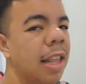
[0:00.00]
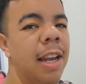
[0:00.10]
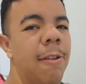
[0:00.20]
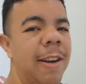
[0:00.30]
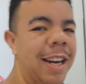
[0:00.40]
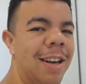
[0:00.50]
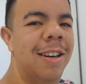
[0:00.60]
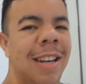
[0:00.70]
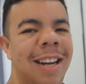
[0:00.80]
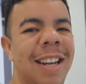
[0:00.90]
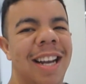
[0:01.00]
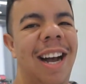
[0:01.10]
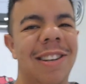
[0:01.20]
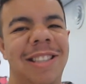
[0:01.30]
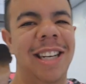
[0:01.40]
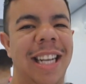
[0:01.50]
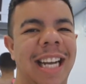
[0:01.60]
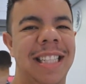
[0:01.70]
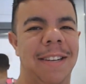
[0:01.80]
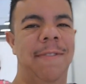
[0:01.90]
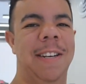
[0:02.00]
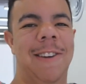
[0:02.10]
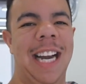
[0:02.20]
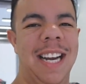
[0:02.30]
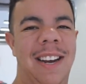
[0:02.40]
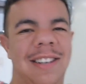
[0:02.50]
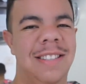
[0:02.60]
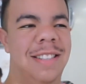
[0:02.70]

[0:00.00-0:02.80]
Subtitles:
There we go. I'll show you guys the view right now.